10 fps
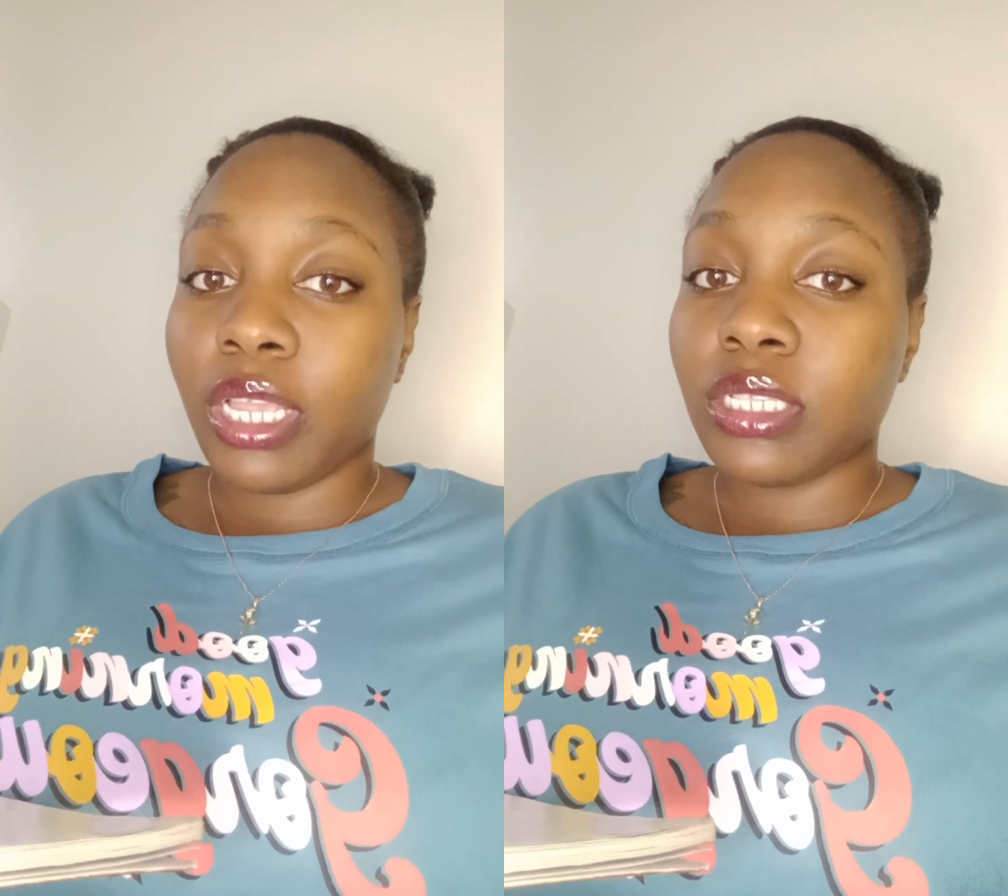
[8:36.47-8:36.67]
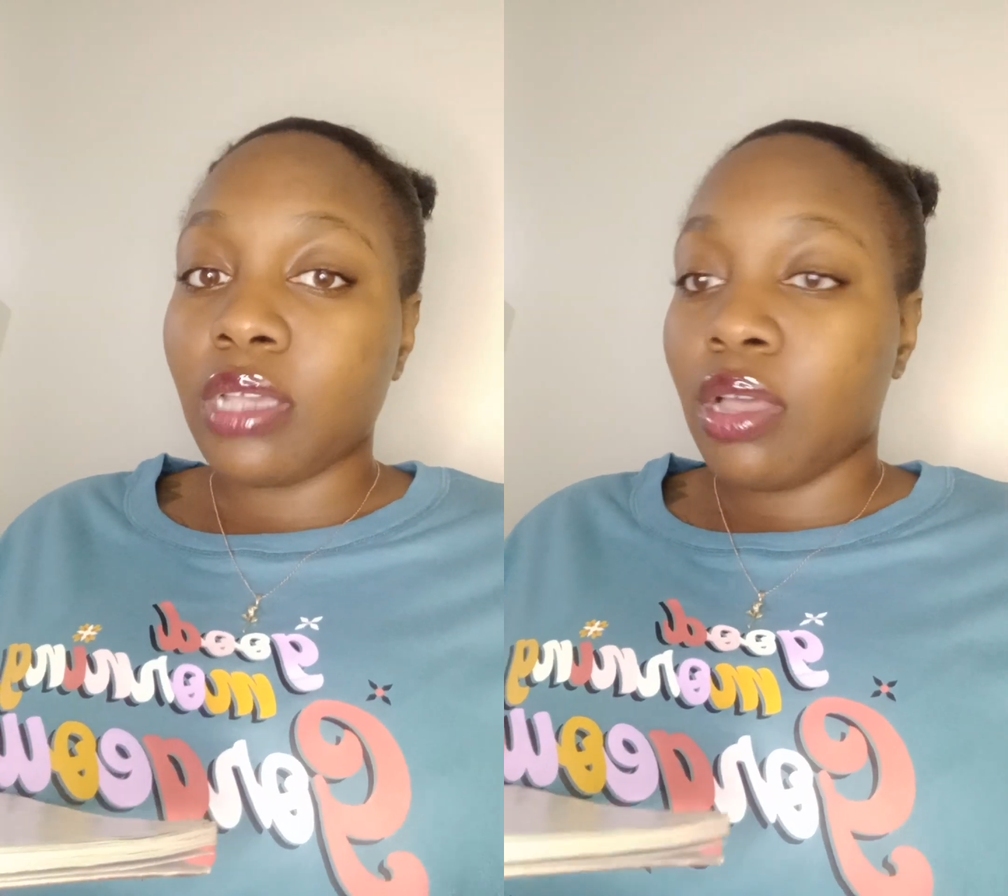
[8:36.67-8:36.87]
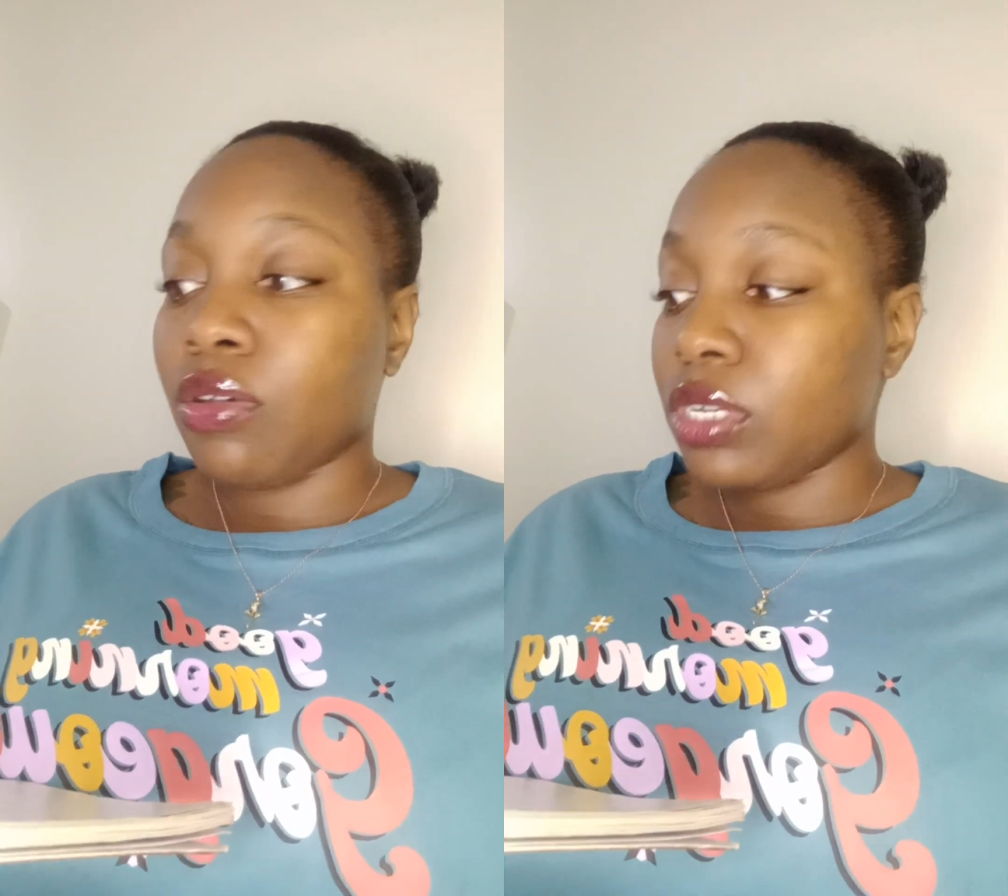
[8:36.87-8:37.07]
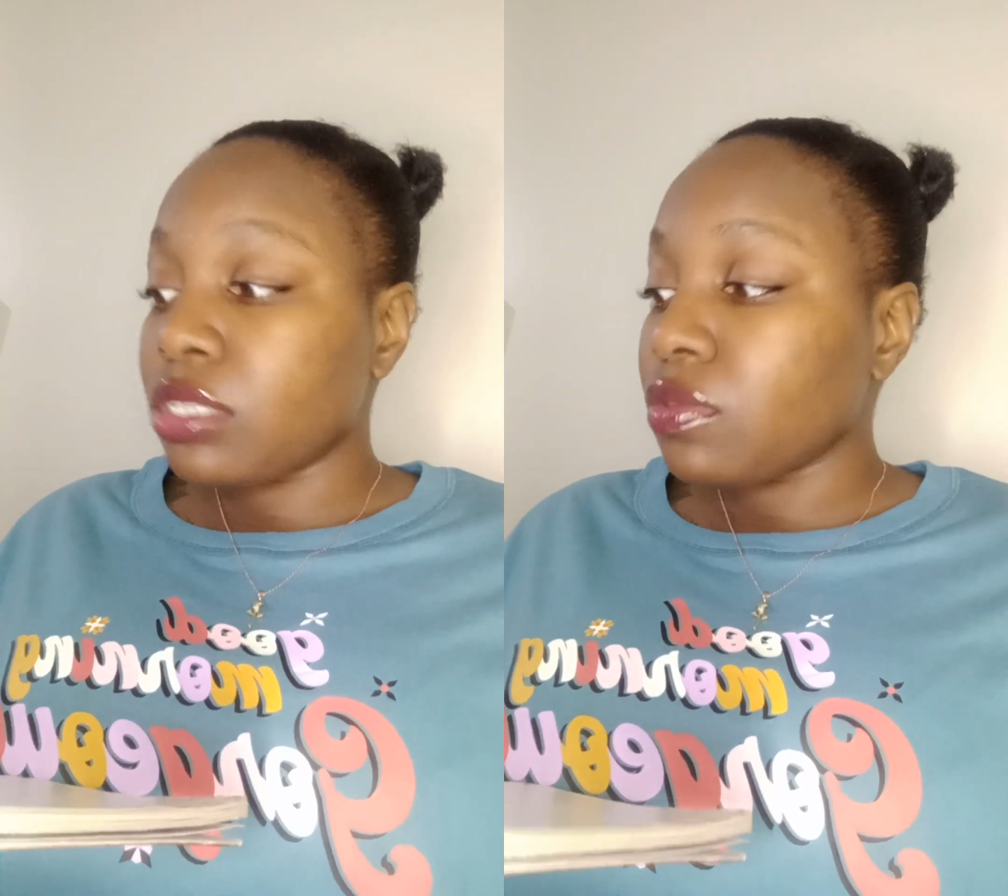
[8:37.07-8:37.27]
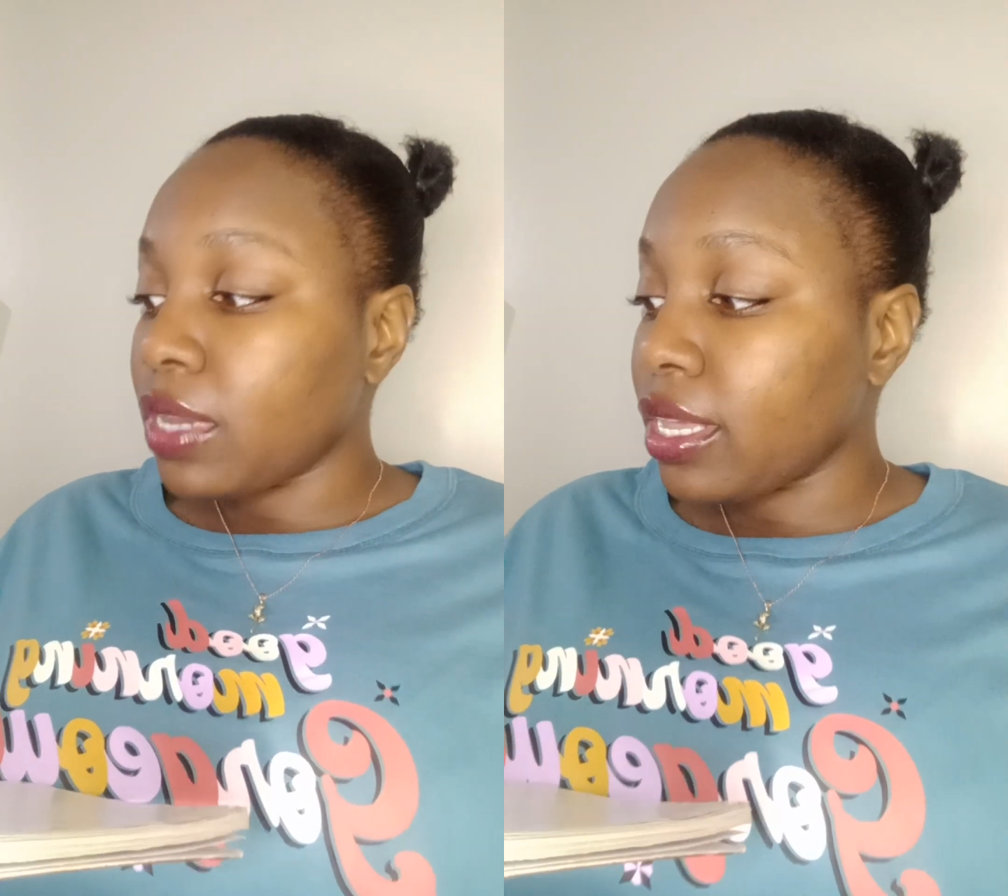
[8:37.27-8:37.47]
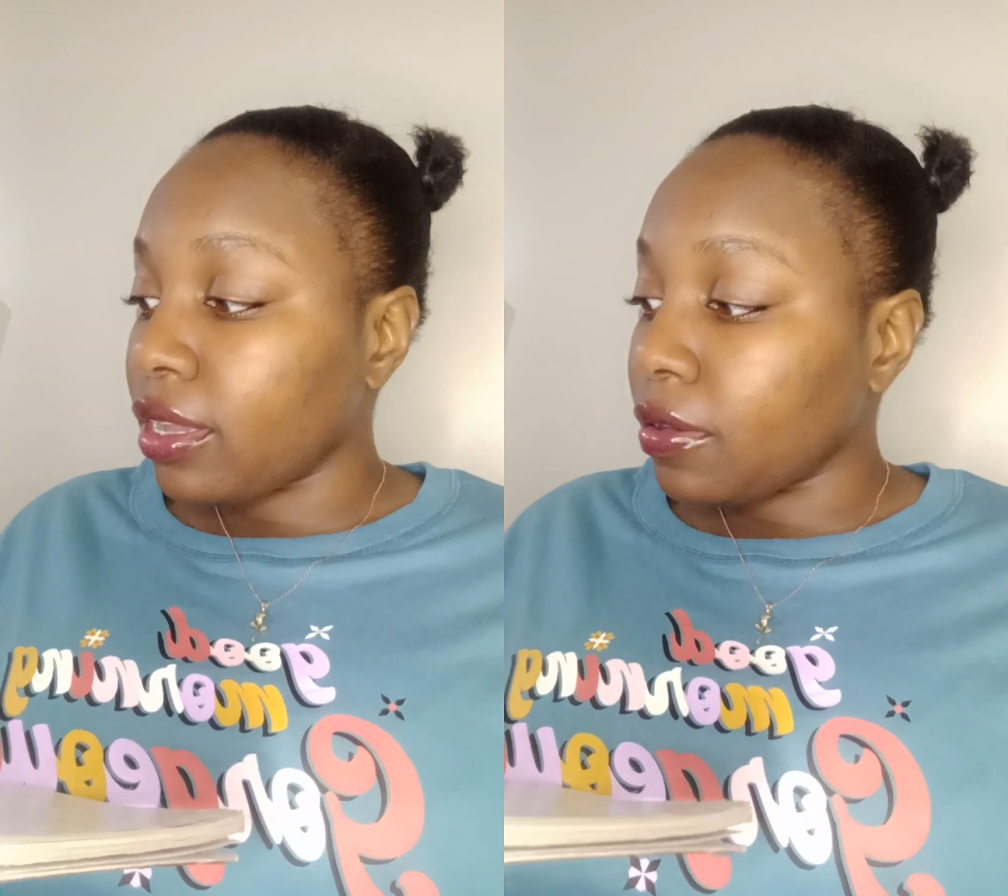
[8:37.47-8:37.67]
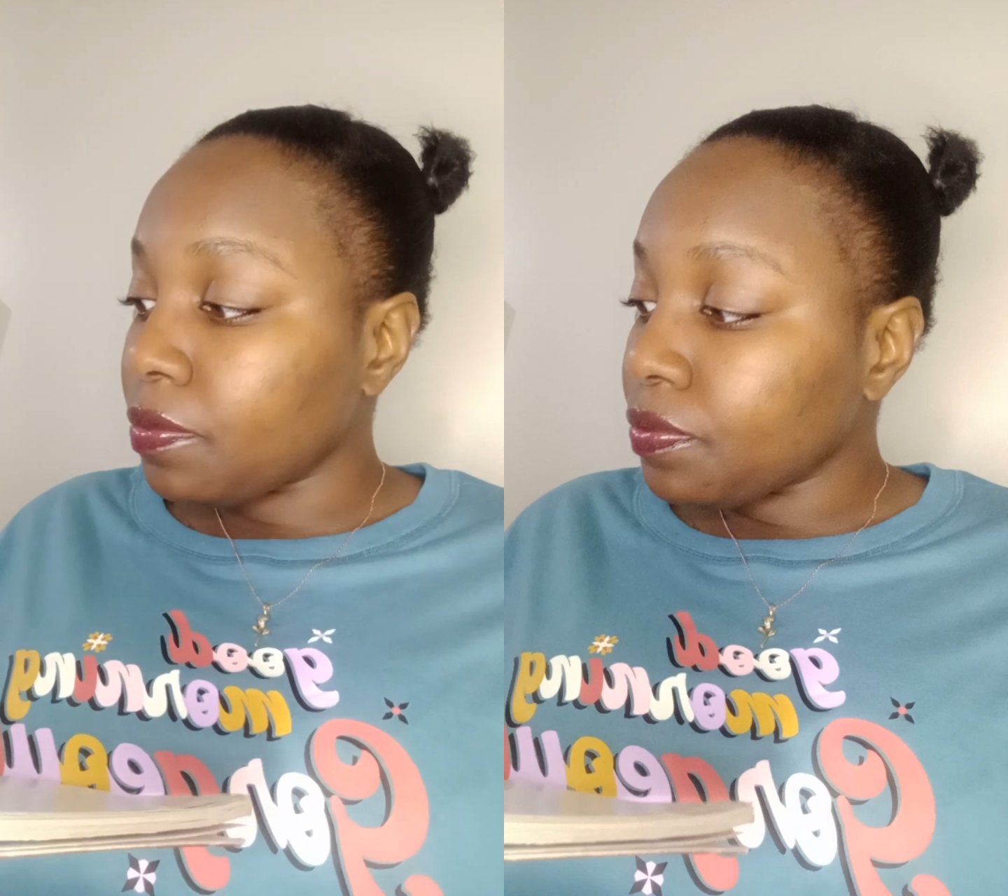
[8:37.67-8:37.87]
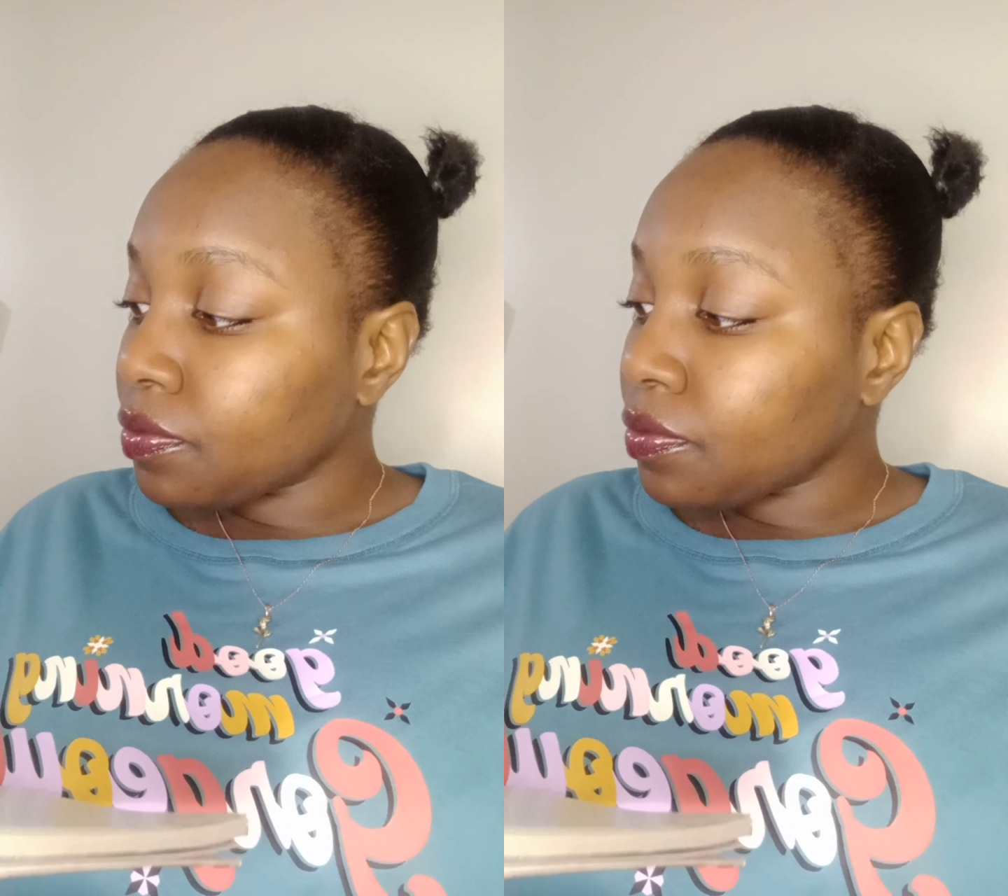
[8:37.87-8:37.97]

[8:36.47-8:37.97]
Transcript: is gone as well.